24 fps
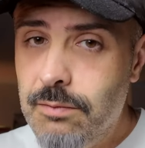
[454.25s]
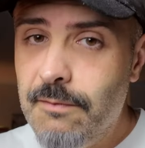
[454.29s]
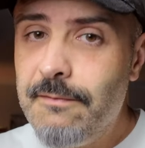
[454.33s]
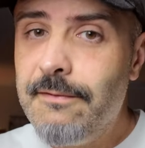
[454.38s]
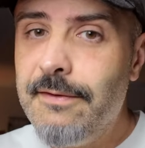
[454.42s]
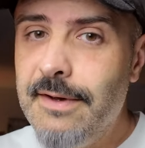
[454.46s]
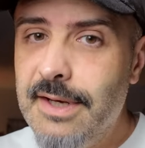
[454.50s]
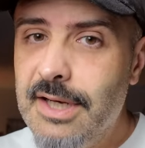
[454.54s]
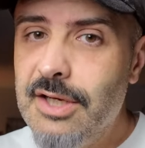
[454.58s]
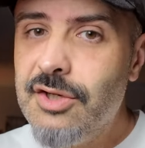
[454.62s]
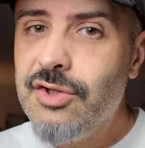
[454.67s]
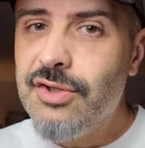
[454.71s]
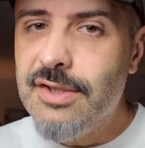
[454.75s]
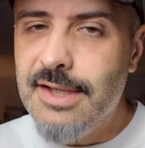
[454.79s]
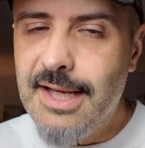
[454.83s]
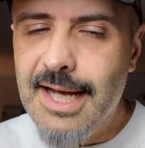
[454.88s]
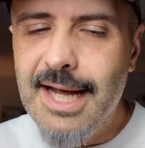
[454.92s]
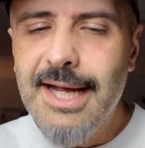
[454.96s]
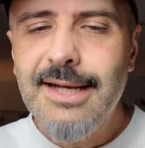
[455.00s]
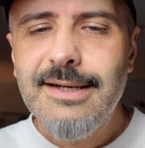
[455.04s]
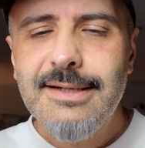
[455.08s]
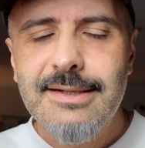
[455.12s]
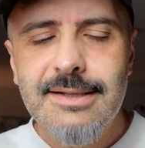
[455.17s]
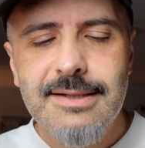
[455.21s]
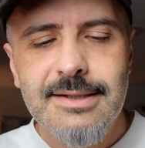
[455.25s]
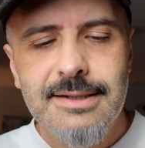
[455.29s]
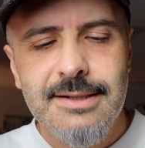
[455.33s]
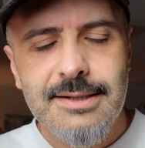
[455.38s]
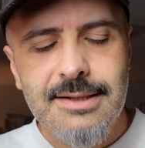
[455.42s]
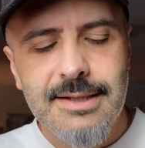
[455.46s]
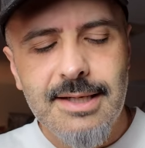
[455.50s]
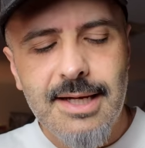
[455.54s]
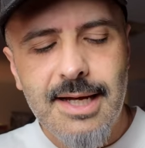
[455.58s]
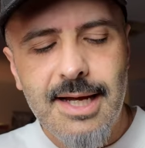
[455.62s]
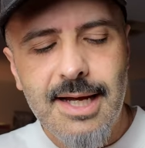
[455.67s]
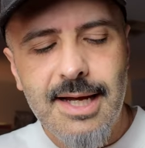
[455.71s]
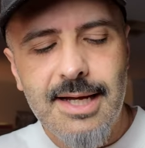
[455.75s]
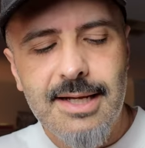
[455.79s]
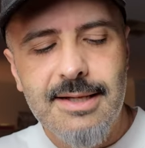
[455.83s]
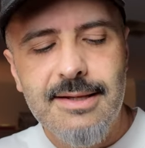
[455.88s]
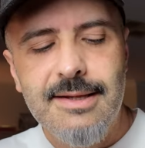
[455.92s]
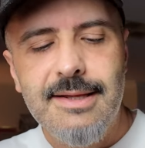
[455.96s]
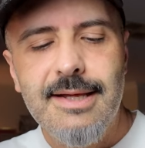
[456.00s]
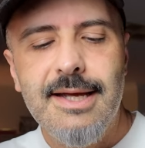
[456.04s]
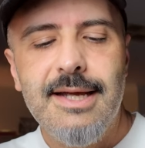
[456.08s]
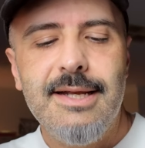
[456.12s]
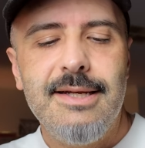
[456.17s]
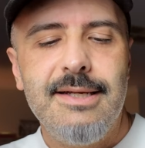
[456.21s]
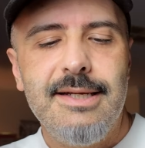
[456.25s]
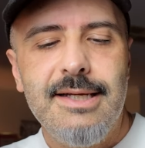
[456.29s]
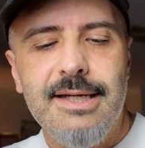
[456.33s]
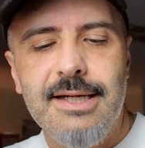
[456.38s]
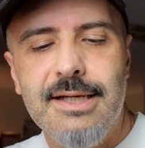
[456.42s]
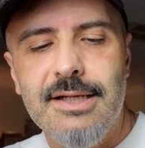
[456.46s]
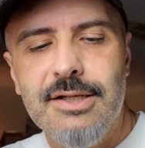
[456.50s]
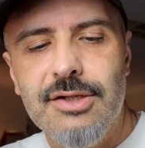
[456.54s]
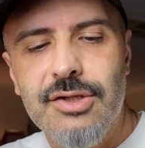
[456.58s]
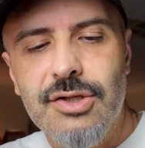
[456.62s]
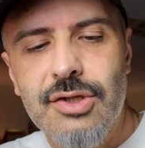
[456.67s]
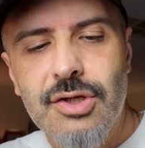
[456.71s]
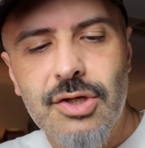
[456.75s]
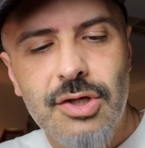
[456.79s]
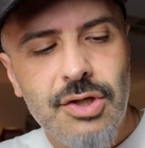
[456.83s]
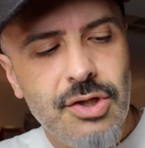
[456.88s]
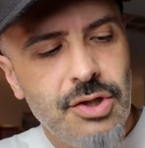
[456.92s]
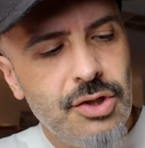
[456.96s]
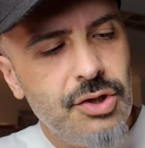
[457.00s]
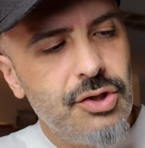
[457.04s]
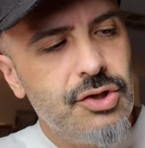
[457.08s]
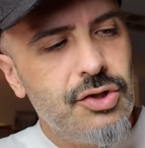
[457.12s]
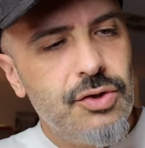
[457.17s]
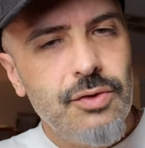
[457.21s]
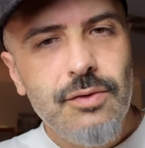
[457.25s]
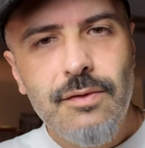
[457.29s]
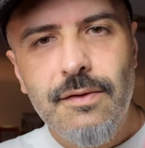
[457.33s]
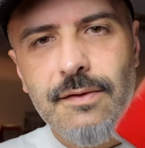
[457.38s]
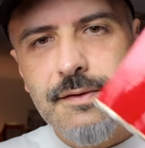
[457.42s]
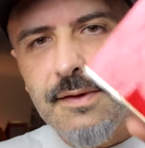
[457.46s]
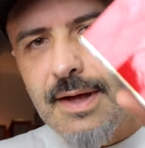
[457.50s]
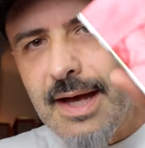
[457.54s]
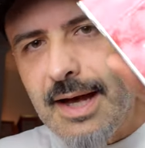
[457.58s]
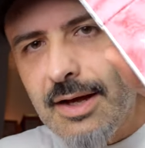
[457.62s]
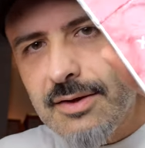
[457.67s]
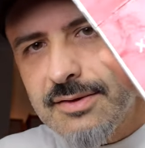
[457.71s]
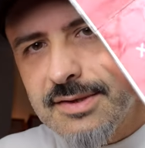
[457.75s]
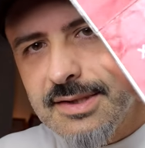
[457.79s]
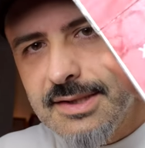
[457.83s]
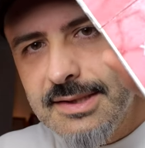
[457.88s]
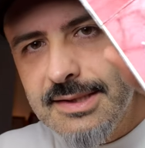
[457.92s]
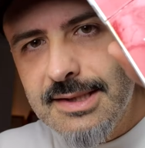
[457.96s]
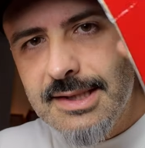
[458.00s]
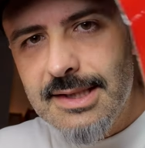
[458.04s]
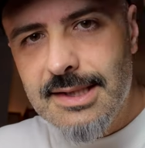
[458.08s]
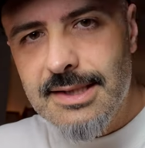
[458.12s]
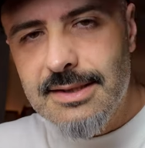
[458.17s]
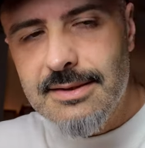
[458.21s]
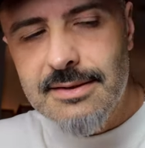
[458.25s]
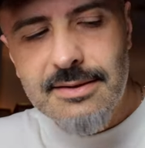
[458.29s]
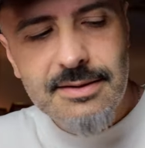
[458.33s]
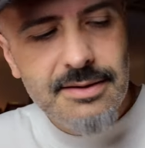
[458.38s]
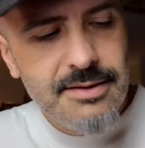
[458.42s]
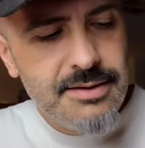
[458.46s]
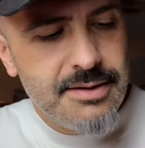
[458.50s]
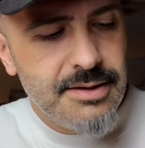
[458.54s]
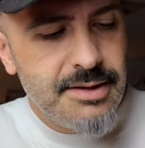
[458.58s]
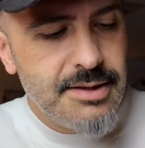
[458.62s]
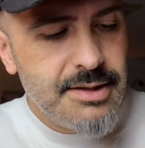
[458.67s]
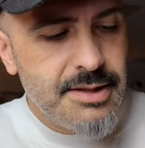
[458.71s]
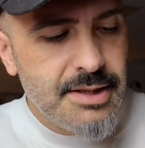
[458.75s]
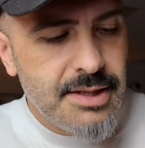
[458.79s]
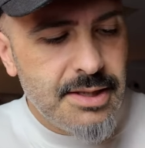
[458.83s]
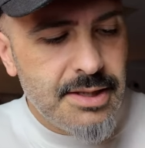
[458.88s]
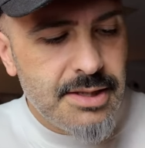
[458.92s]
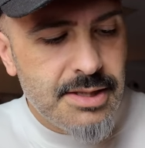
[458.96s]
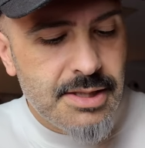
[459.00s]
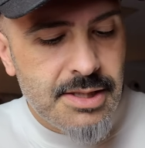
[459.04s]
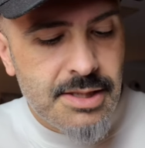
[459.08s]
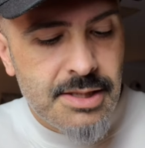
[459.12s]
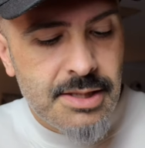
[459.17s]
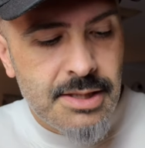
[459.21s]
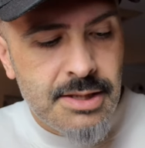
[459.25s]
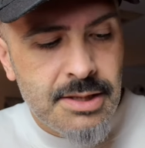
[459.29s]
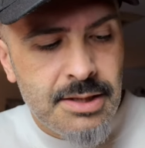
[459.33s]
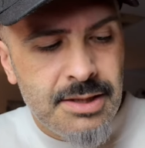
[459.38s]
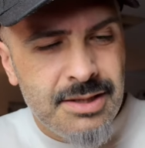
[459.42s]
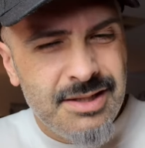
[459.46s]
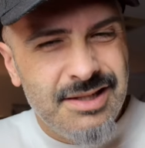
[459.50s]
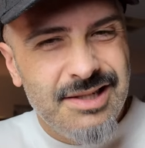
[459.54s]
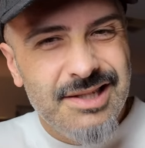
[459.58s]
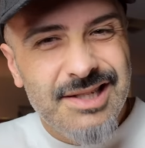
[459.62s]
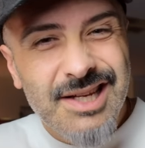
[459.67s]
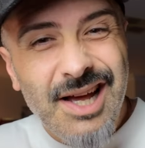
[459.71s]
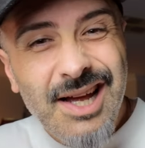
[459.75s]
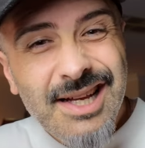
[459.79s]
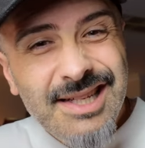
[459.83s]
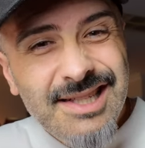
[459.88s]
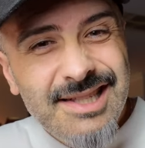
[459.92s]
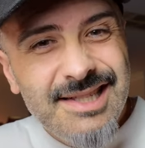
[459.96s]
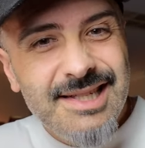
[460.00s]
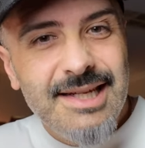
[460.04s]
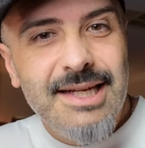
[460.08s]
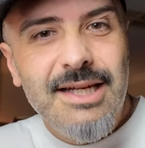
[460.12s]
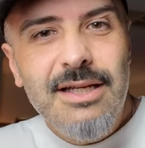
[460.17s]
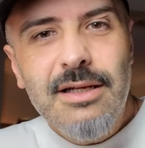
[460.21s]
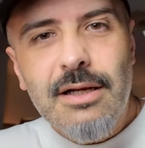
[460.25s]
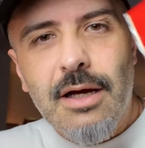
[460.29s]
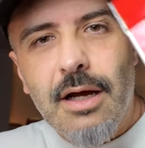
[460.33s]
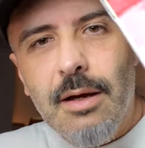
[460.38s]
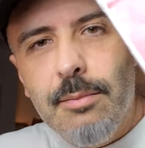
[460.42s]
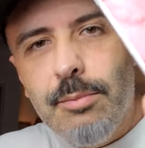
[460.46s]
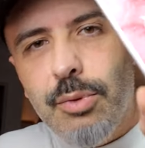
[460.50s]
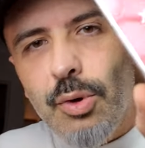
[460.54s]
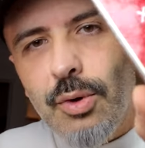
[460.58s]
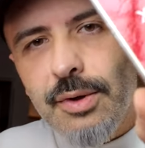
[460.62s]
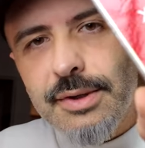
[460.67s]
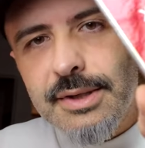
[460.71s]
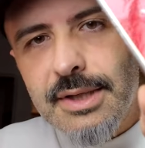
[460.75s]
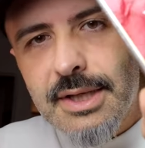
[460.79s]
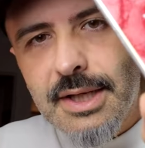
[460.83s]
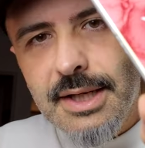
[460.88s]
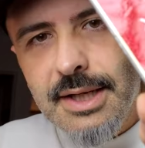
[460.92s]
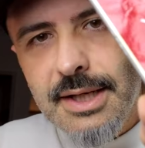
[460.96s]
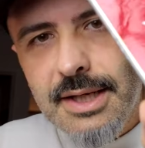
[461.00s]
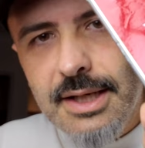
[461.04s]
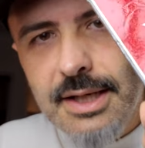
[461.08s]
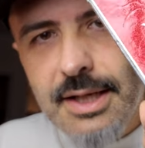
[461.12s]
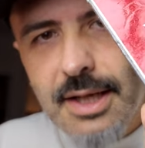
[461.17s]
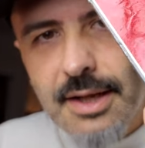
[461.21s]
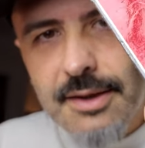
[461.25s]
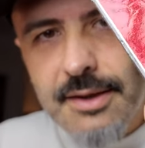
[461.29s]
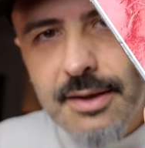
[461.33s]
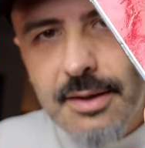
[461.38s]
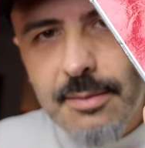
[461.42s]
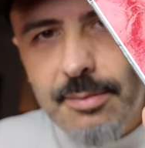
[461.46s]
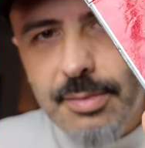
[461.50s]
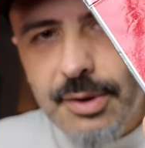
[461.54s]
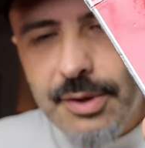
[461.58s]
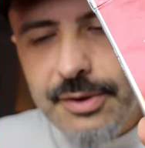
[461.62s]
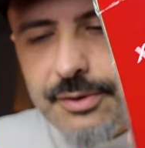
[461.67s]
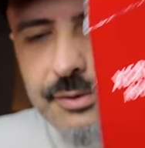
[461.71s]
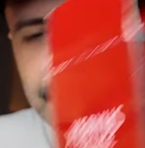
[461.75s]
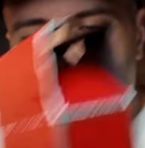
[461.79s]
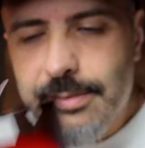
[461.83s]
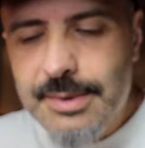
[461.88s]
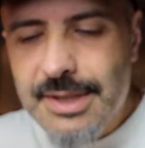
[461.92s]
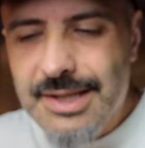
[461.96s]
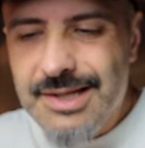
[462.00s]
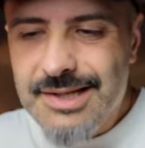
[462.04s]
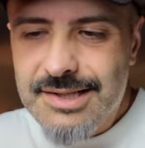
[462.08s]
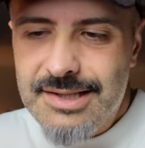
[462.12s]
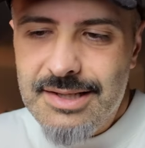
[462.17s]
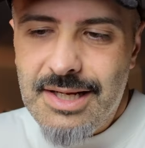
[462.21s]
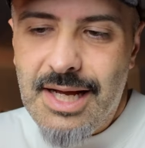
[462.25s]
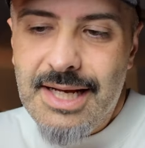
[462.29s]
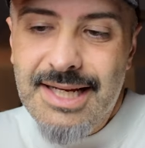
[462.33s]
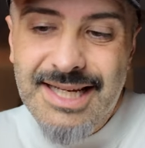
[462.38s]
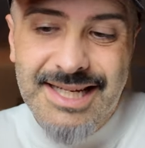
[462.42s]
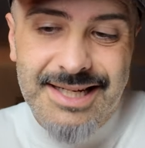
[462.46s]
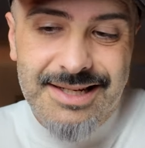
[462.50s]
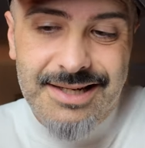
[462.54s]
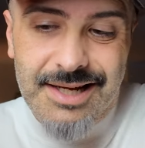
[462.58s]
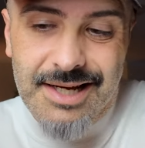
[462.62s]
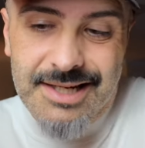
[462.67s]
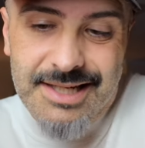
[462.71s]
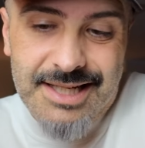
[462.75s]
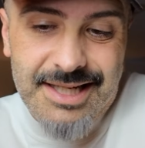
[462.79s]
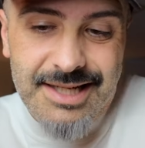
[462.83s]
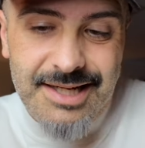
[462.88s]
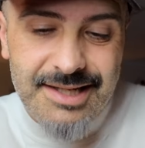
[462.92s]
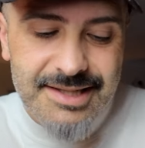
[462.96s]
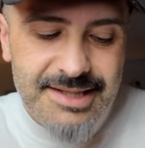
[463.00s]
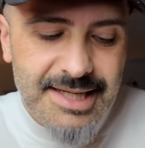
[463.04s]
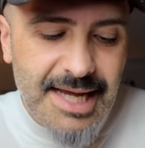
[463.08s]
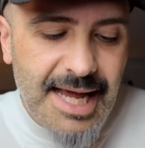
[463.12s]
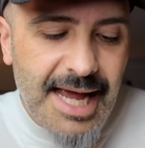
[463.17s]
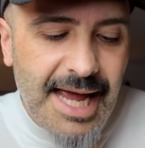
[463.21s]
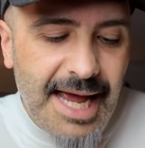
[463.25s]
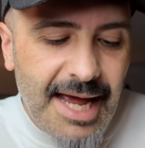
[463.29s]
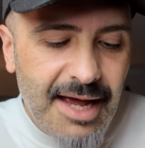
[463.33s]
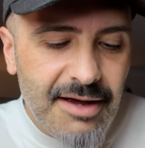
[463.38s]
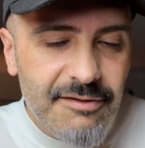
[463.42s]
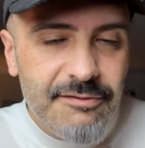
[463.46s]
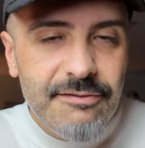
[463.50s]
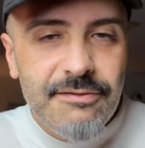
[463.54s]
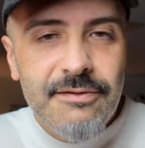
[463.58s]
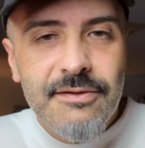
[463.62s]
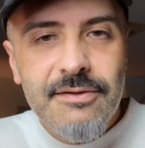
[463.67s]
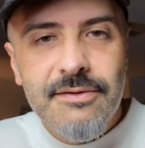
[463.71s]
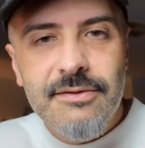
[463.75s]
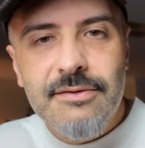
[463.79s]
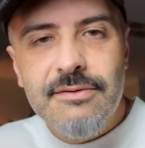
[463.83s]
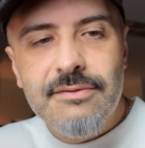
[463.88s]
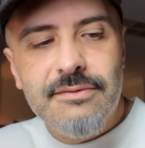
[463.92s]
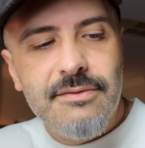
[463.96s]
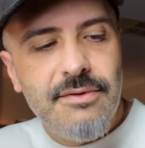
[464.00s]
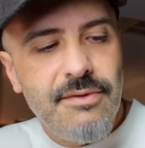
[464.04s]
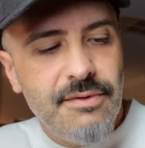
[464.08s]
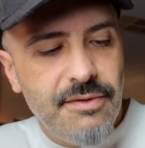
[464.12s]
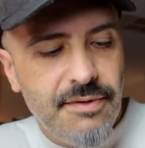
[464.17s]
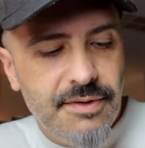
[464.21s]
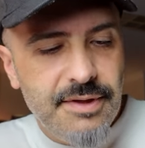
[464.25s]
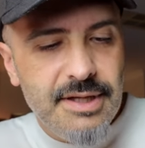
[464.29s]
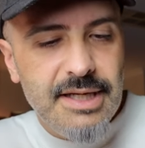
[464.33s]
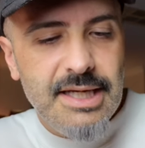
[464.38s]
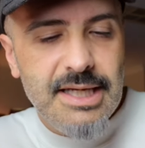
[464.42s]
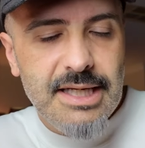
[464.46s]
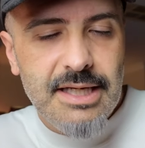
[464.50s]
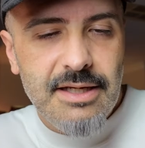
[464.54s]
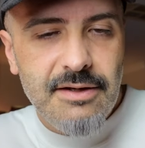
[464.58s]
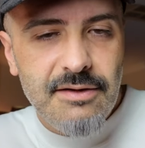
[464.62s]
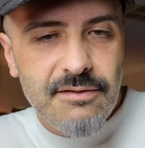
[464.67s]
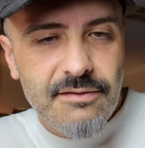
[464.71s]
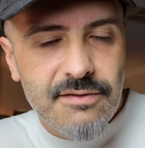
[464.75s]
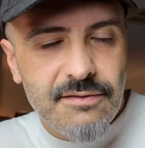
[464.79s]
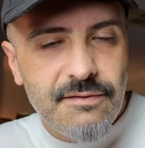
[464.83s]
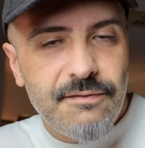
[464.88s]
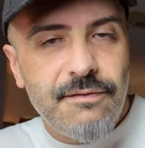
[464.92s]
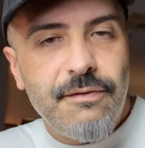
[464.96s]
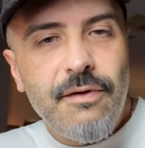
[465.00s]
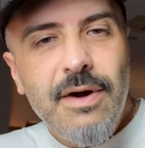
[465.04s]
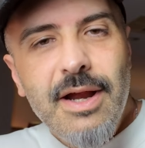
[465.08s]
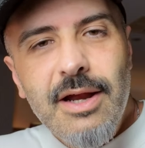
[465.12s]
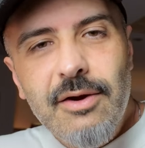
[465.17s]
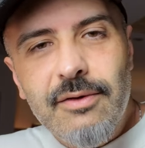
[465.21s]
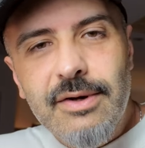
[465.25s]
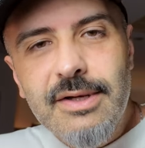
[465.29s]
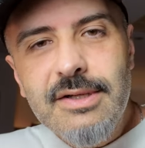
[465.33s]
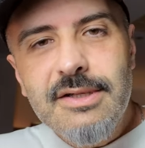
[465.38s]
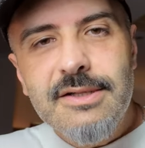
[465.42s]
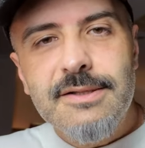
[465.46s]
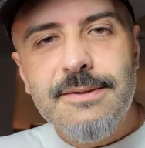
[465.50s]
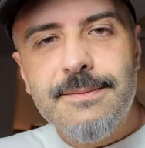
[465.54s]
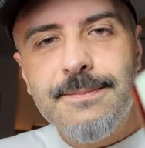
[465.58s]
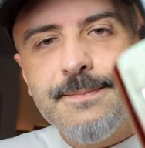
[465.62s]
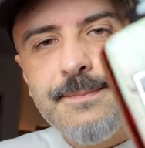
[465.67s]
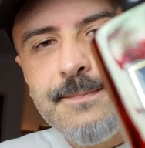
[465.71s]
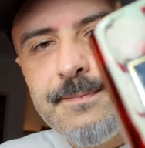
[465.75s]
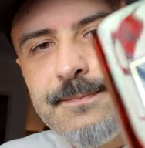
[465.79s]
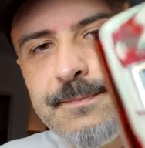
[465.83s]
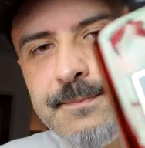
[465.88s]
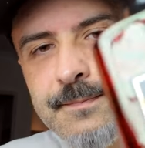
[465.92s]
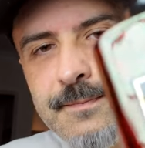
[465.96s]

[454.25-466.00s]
finished that. And then in 2019, I bought another bottle because I, I needed to have the fragrance